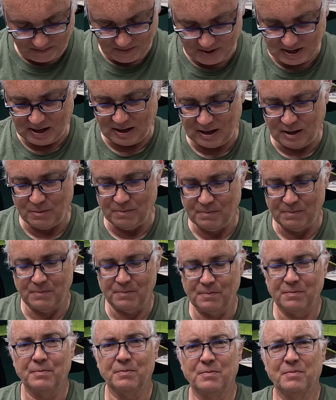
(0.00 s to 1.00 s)
There you go,
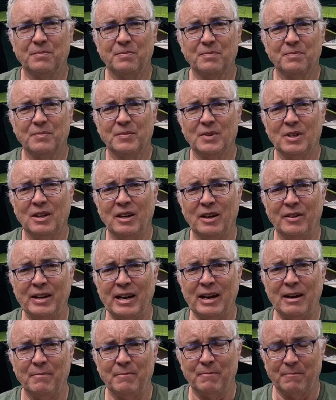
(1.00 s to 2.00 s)
like
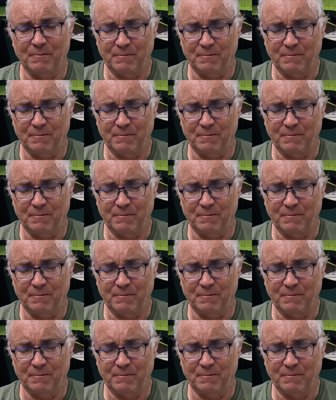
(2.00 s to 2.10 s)
that.